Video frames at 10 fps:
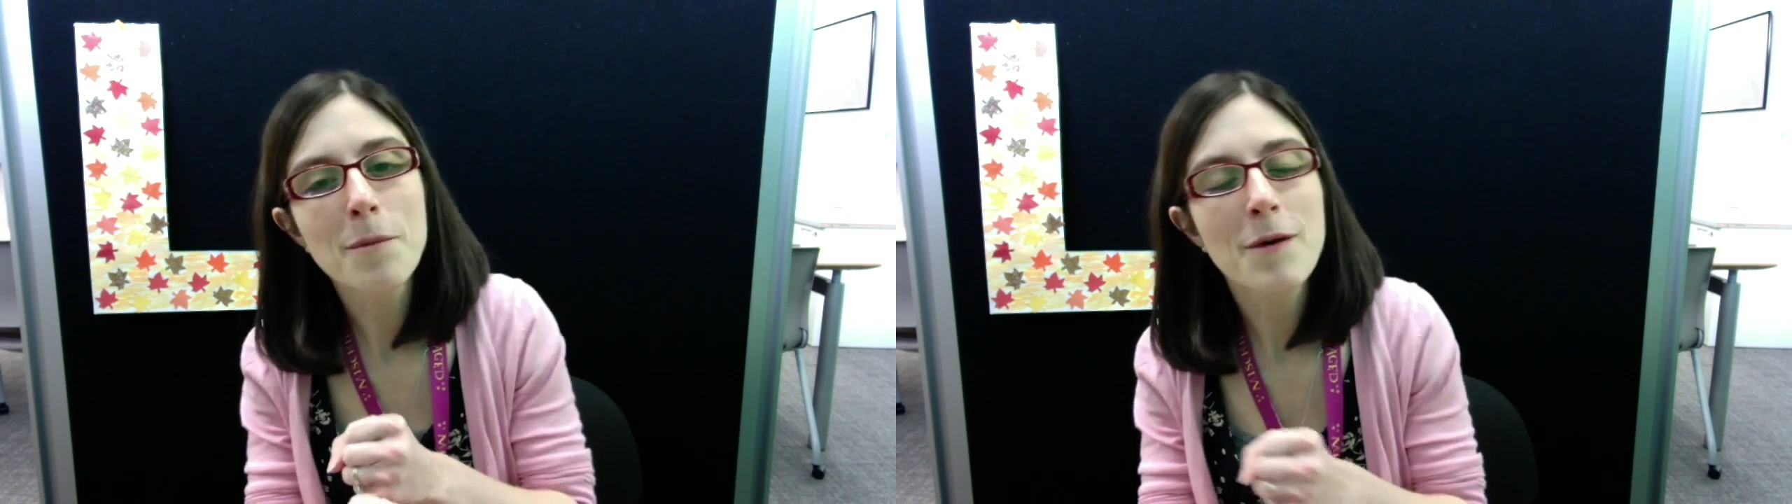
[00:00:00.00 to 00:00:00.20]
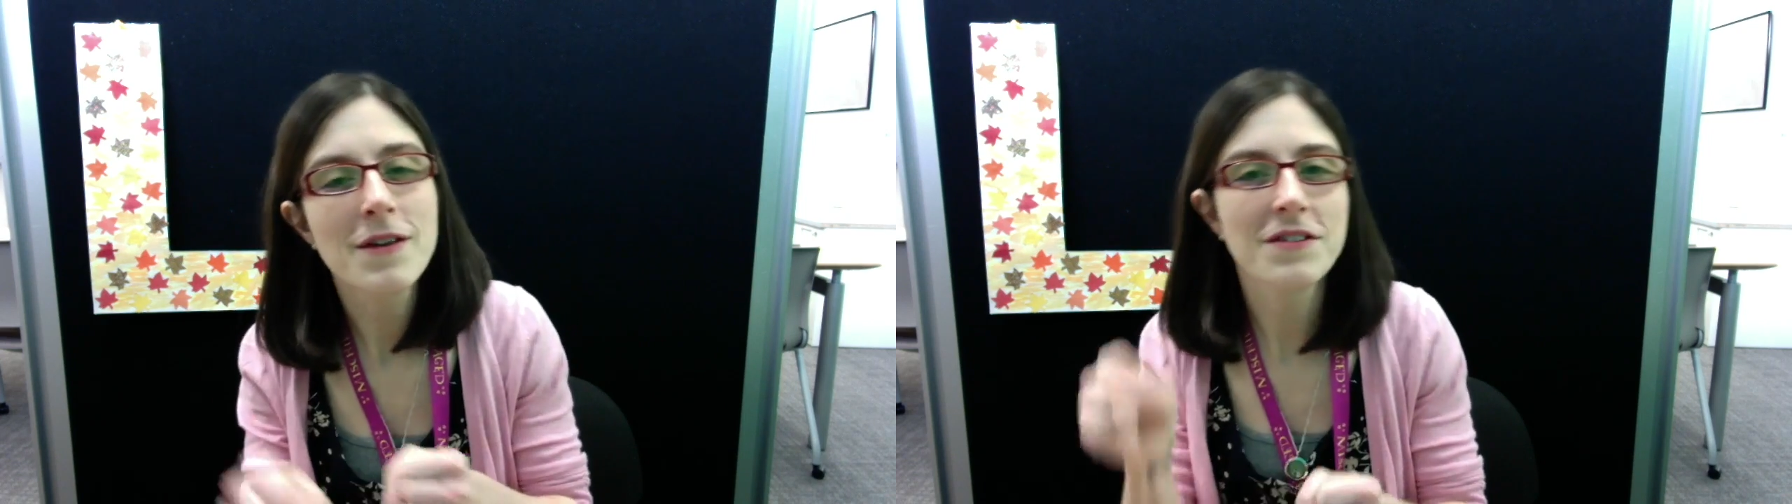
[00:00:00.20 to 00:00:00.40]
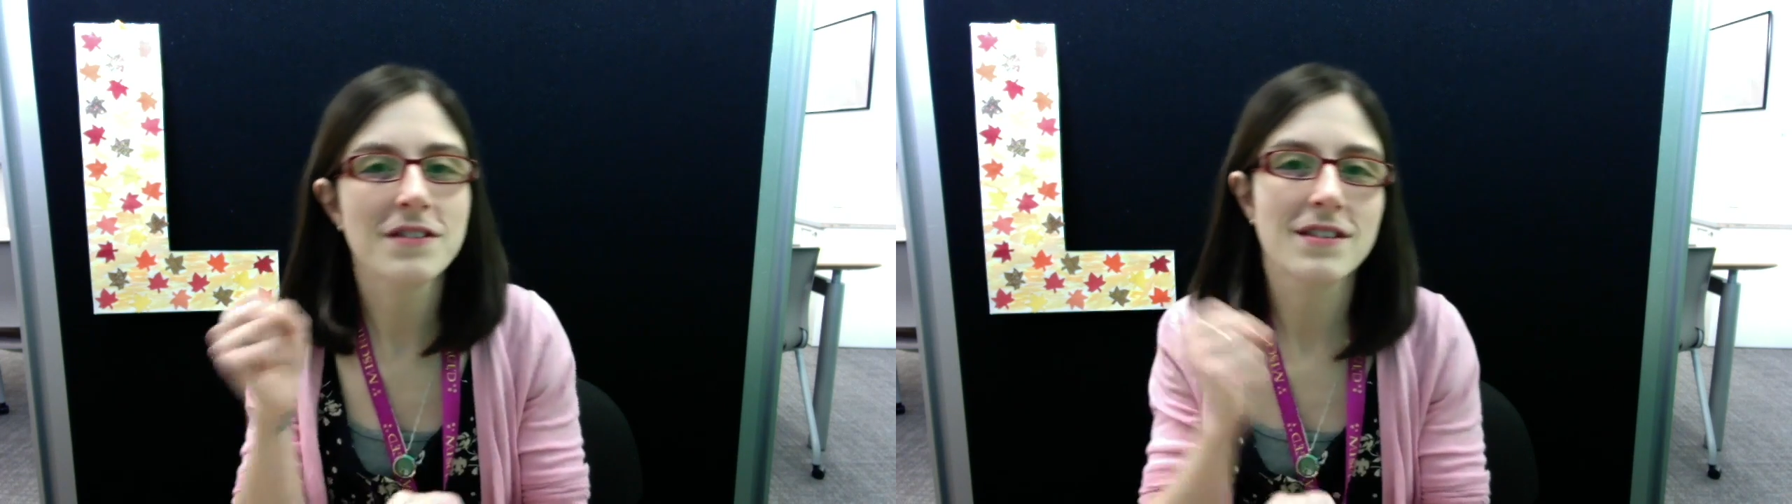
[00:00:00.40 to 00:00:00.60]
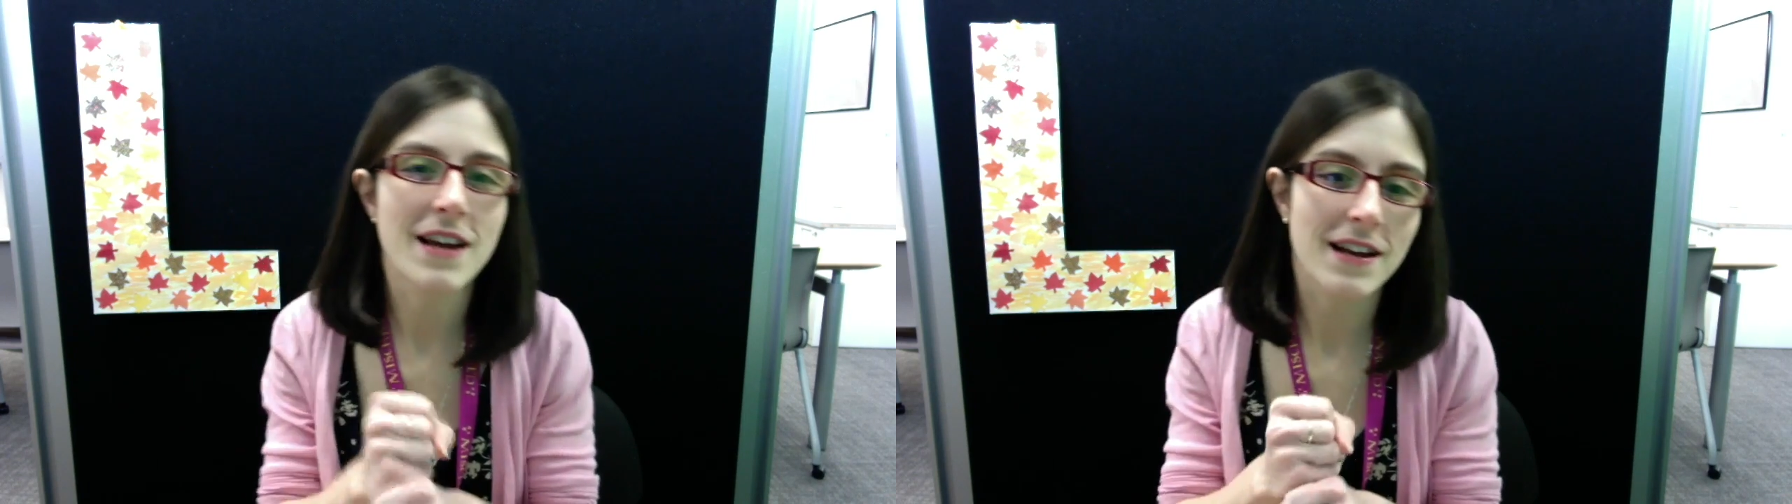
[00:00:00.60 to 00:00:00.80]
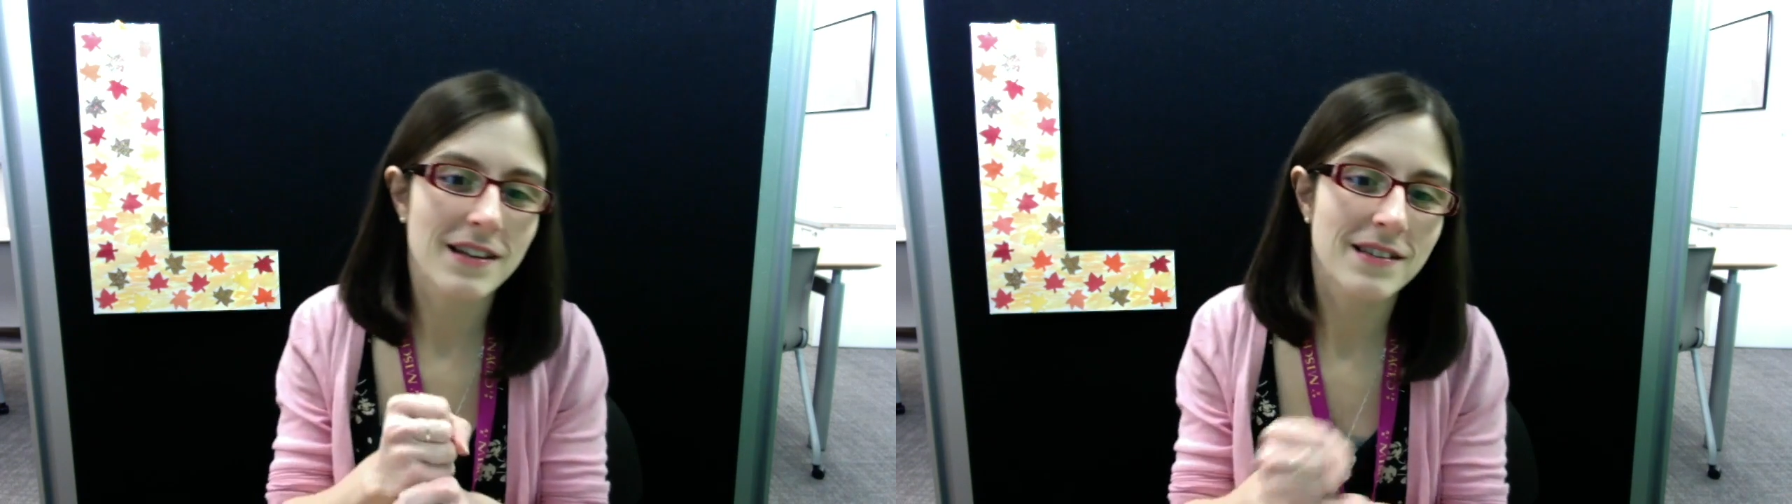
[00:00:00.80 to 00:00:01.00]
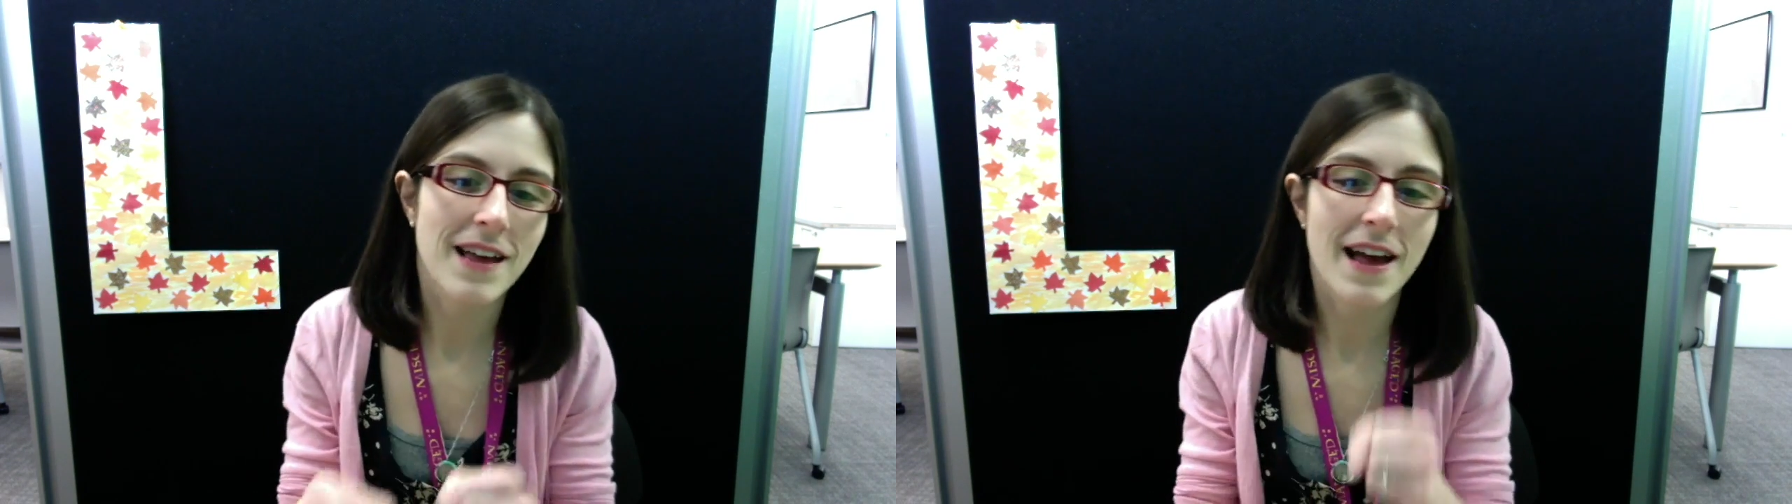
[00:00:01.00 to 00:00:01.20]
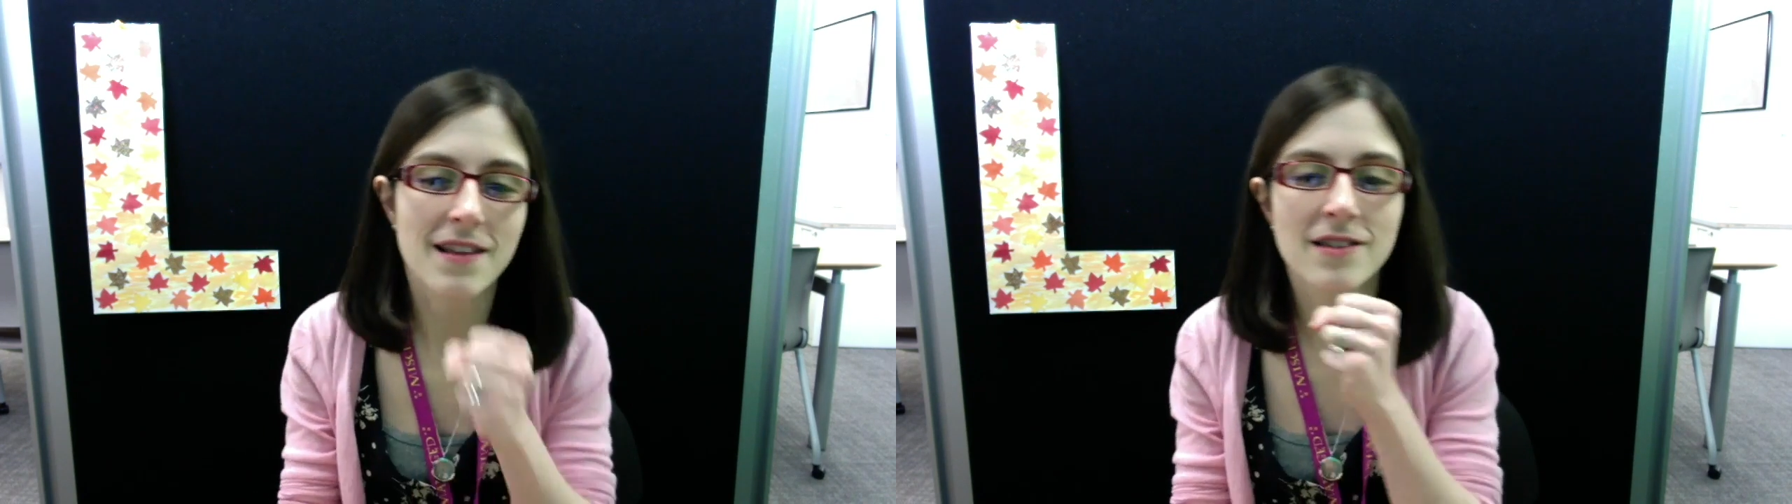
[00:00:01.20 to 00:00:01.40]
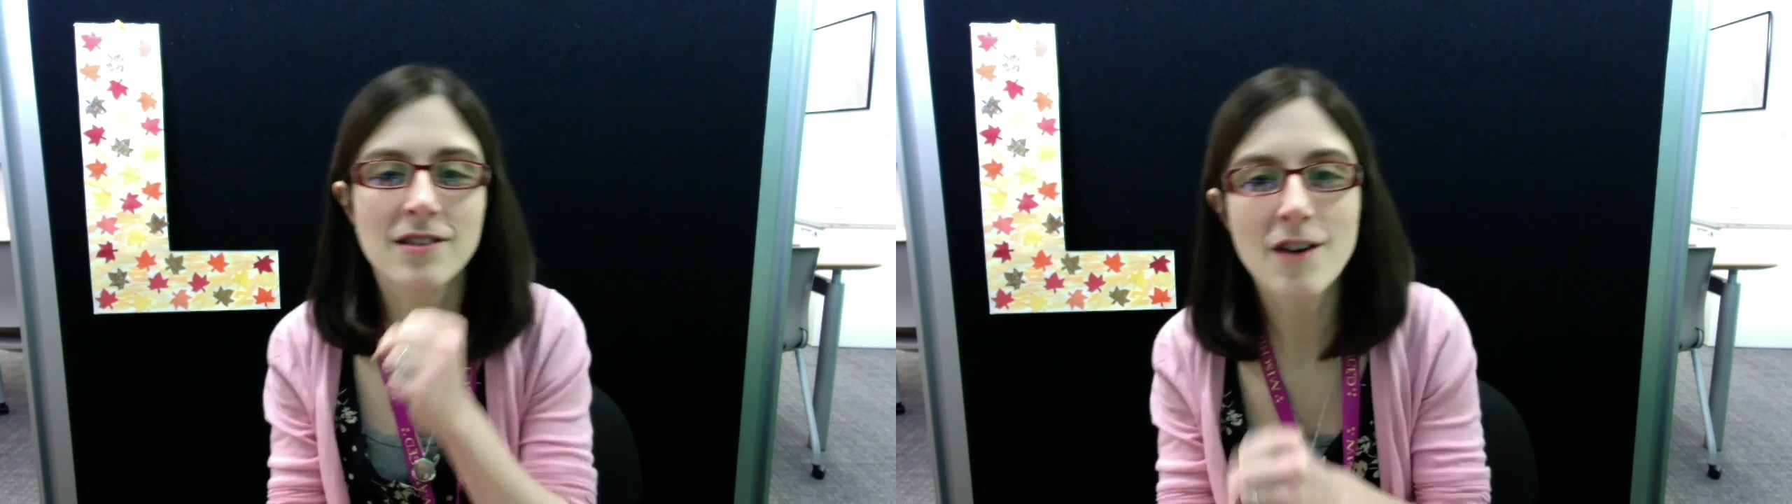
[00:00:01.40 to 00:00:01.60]
with sticks
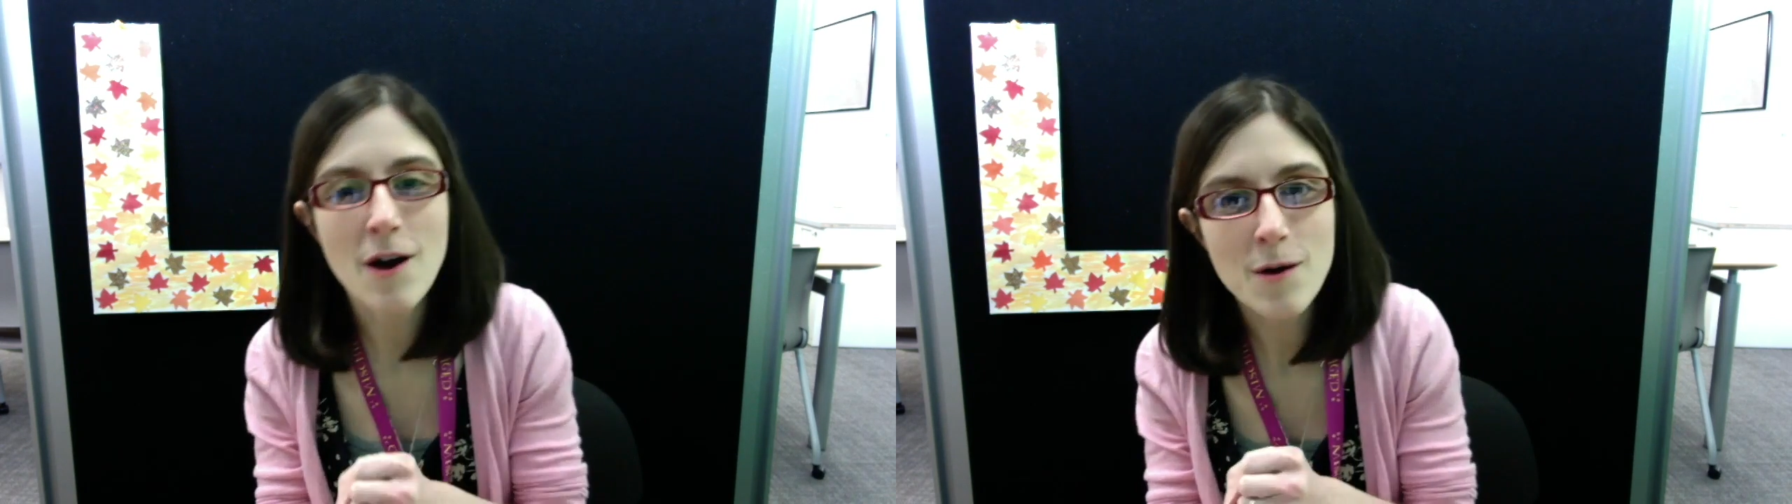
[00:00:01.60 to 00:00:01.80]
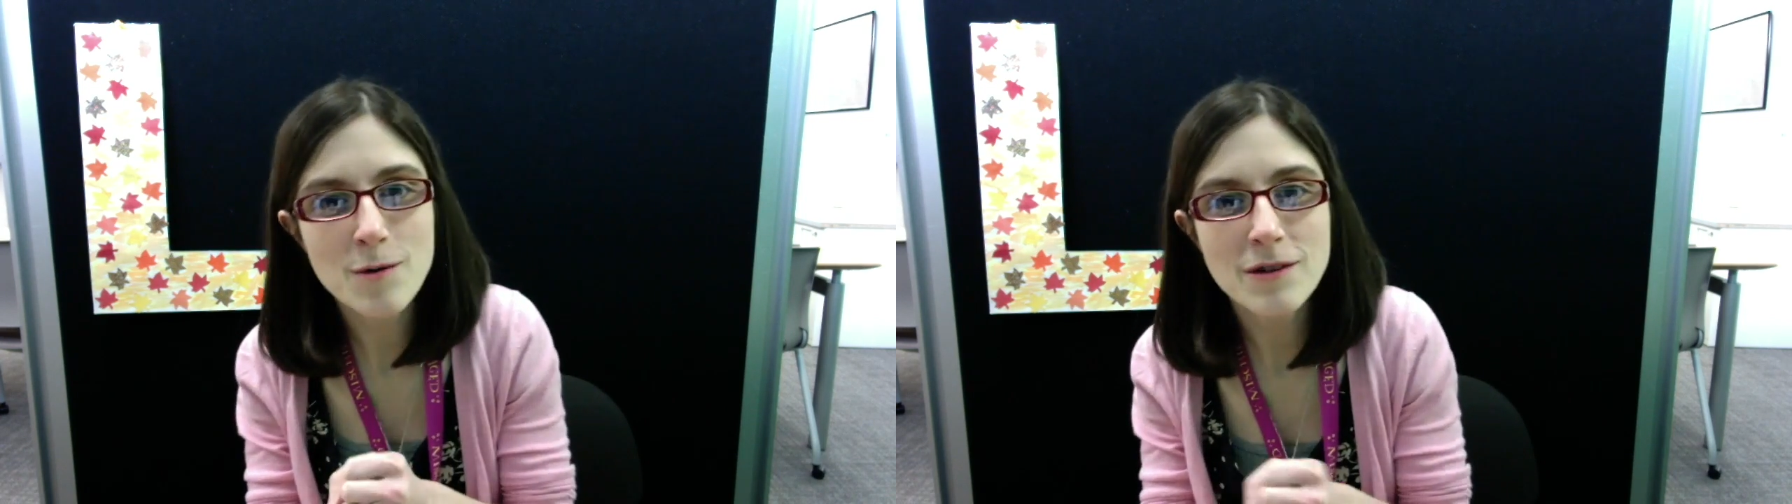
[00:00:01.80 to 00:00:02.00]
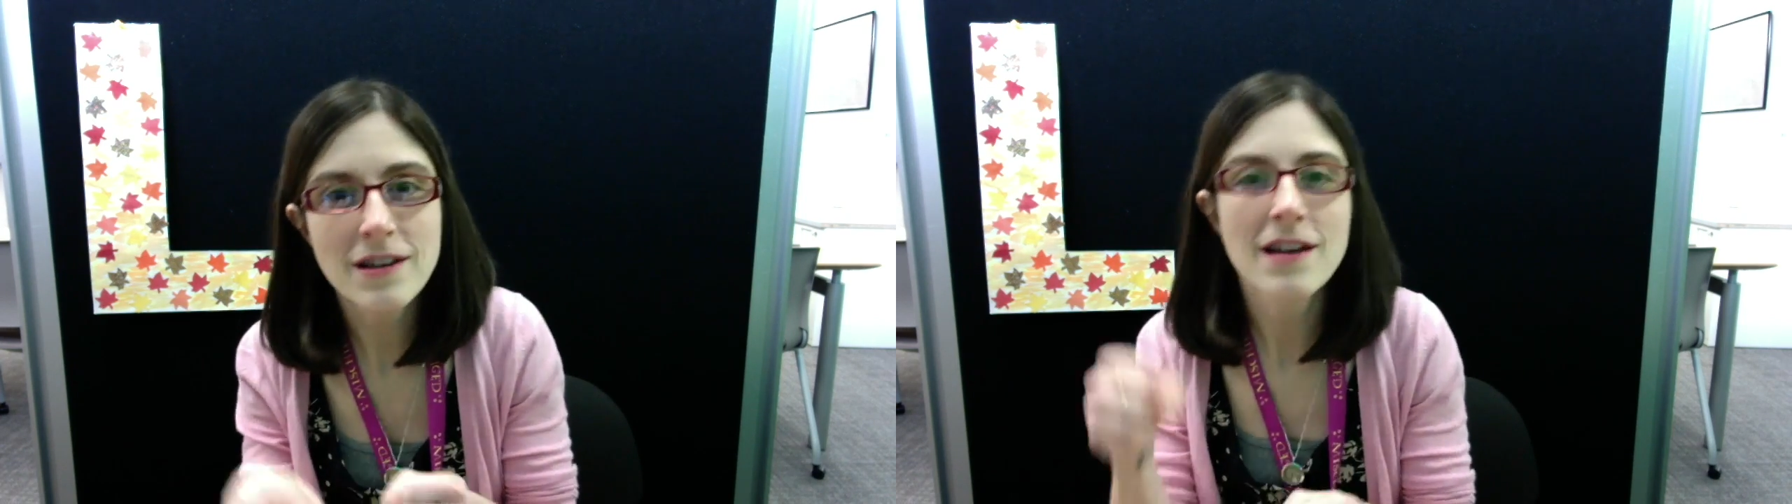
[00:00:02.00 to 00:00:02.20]
and stones,